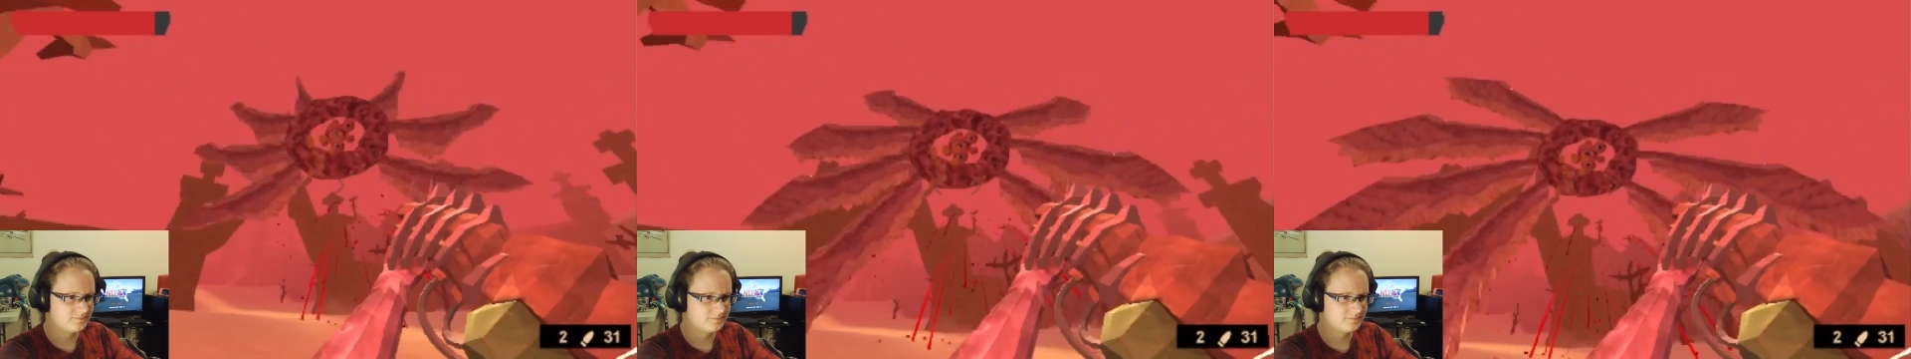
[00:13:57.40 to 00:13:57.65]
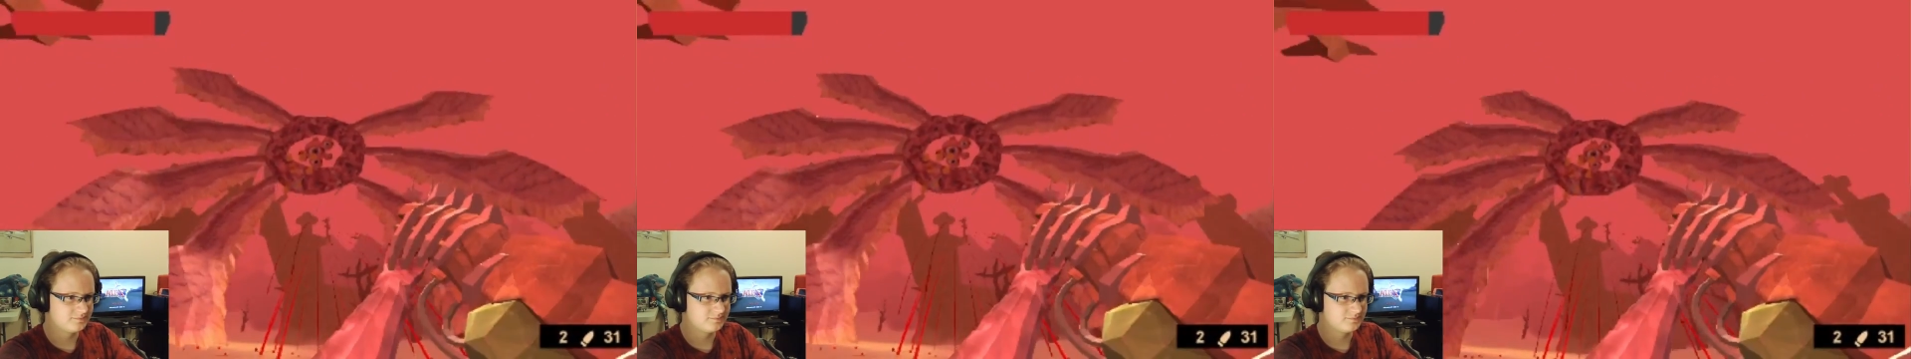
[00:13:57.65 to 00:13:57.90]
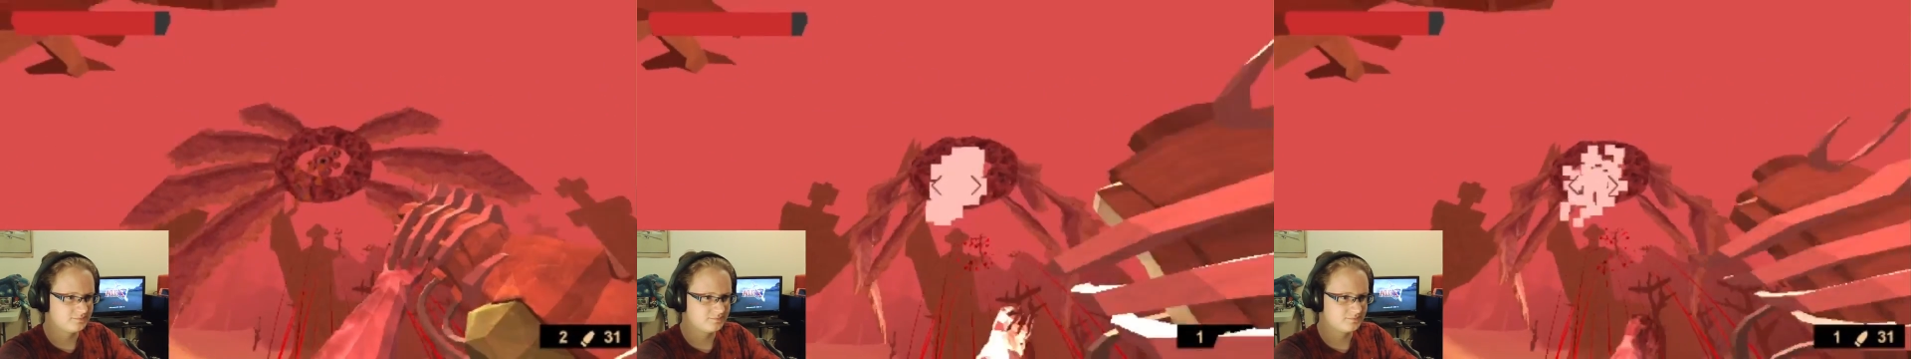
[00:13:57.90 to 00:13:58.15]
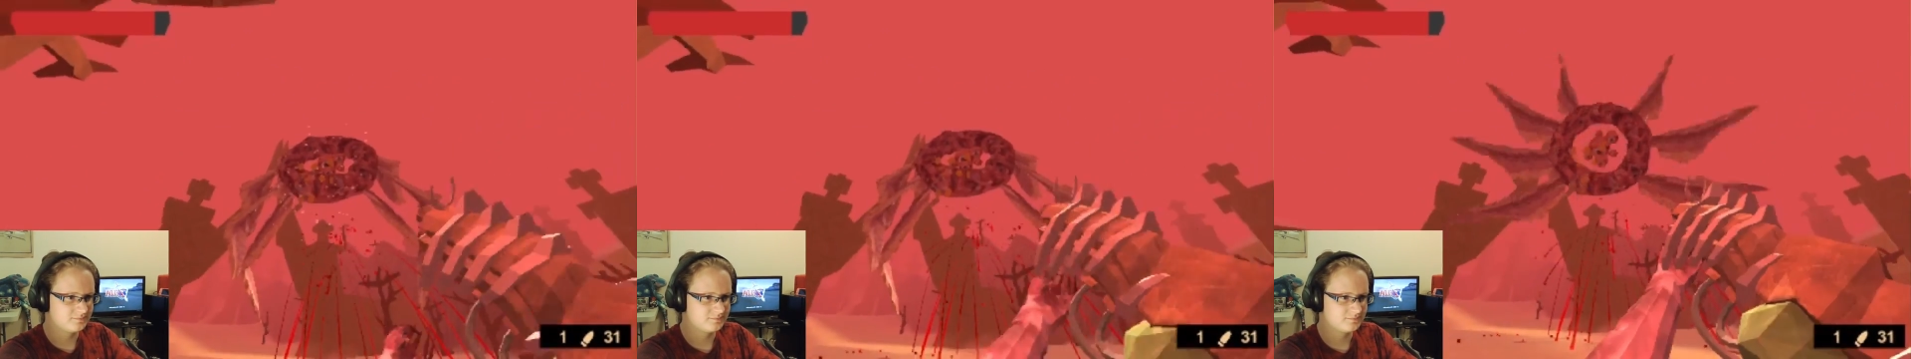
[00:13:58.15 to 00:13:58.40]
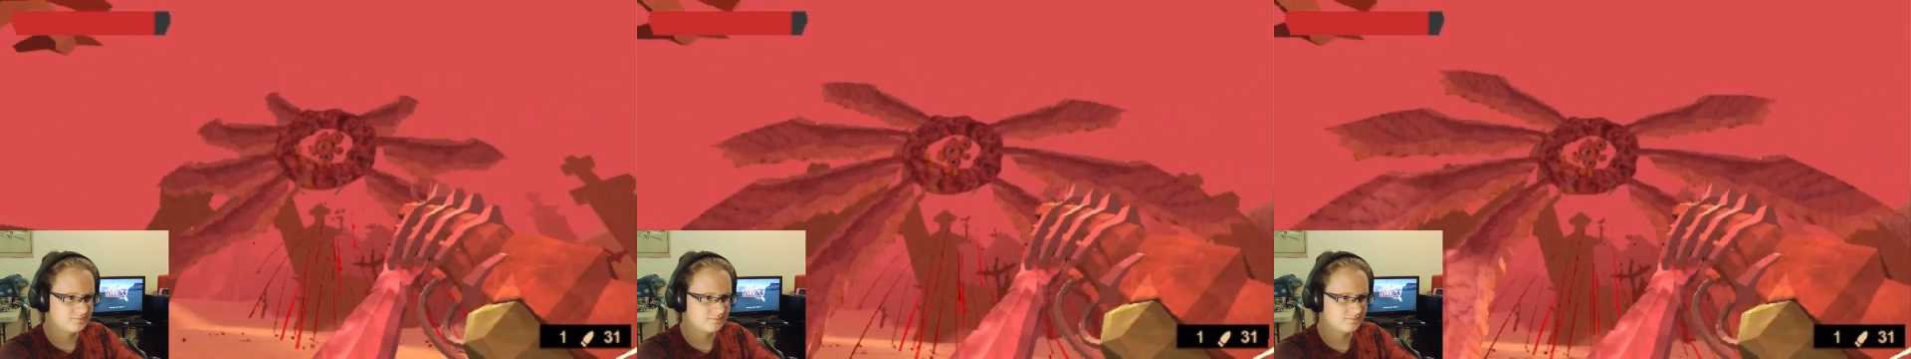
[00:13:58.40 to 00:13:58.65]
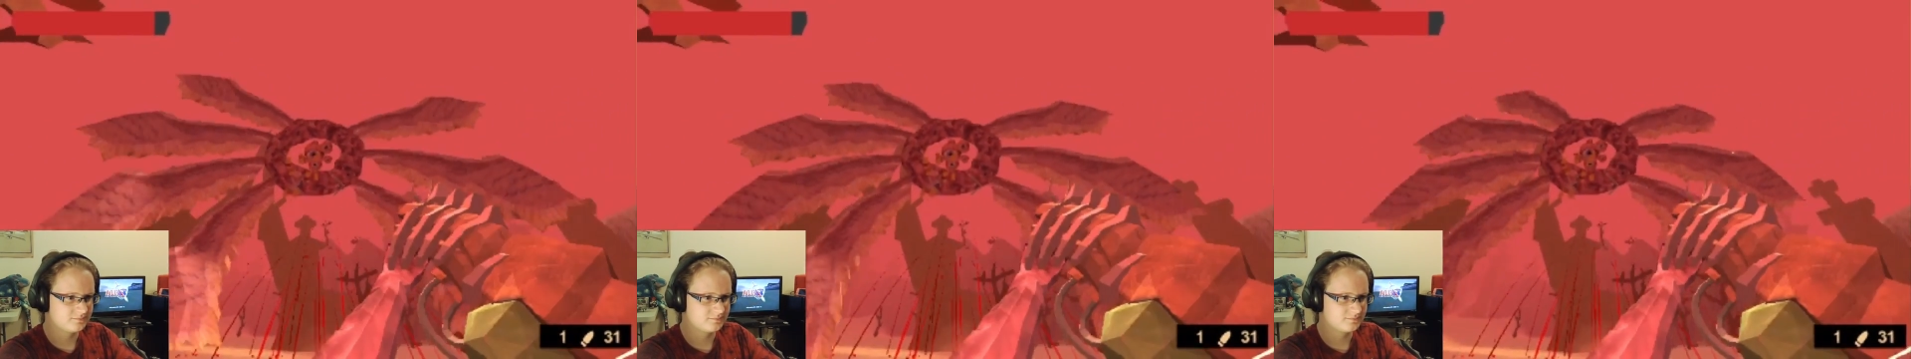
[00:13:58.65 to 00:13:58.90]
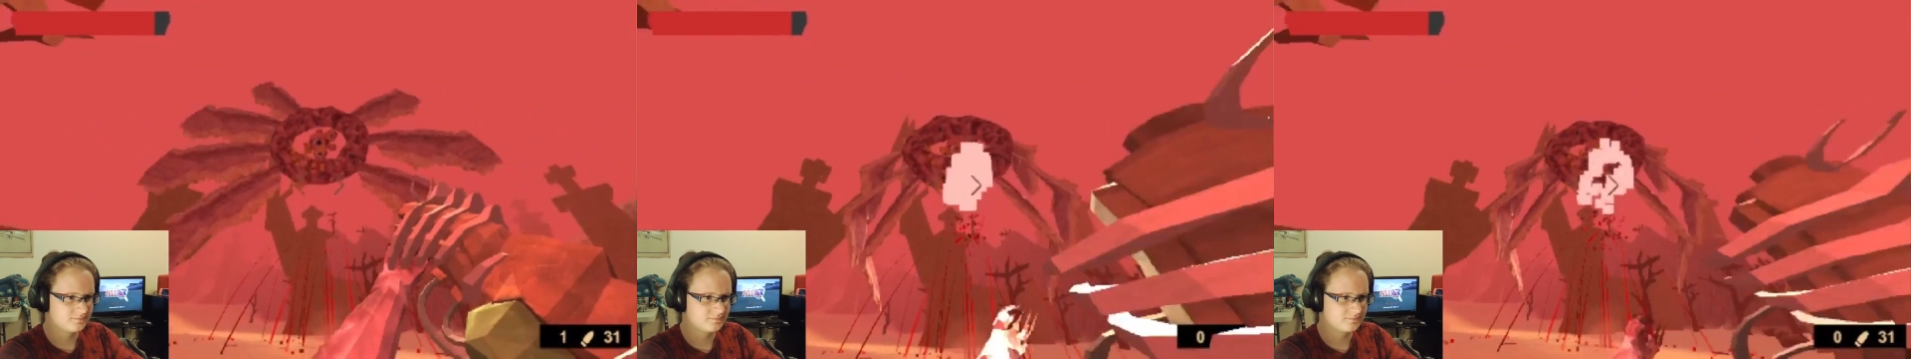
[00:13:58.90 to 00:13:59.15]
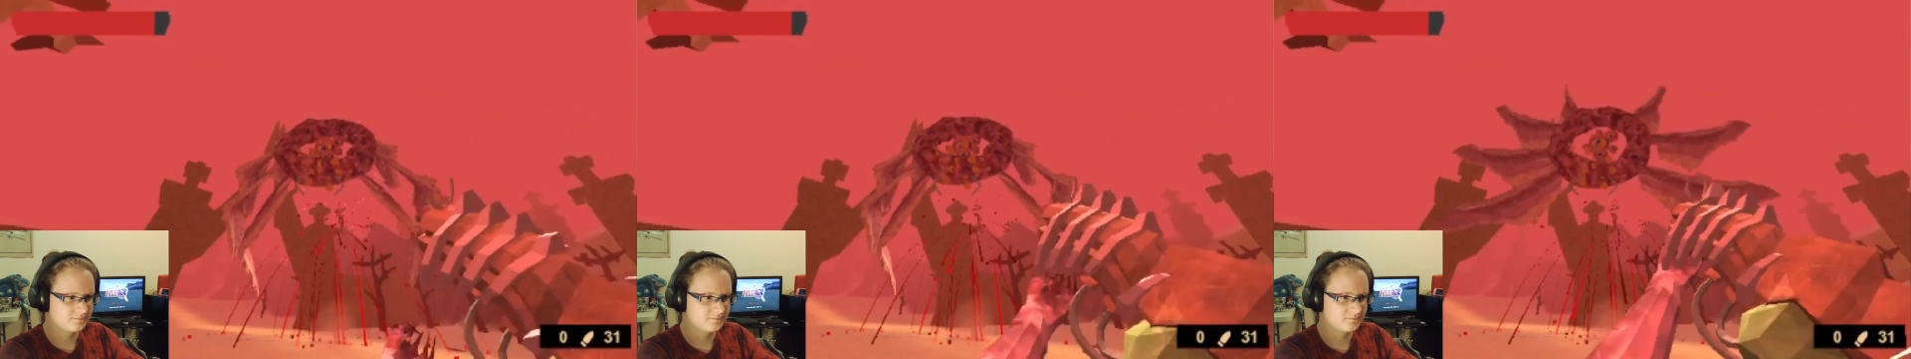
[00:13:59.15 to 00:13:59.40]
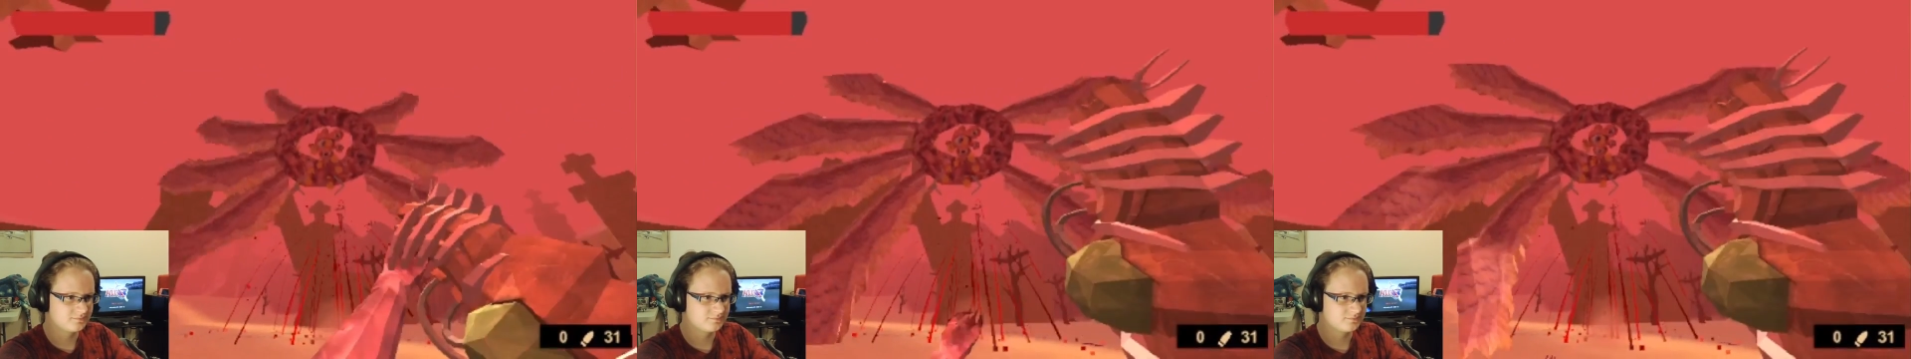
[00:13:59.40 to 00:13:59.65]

No one is speaking in this clip.